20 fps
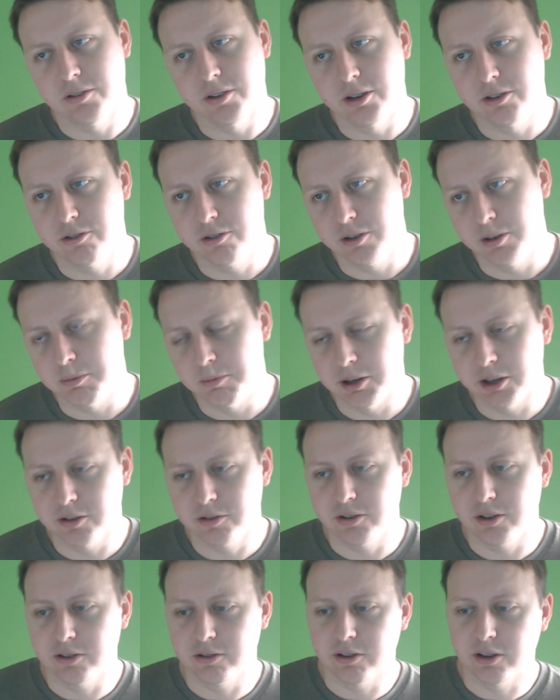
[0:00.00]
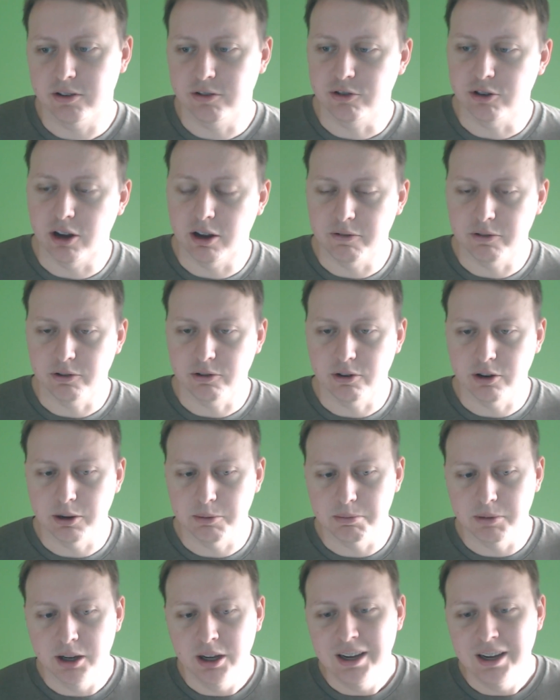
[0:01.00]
H T M L, C S S, JavaScript.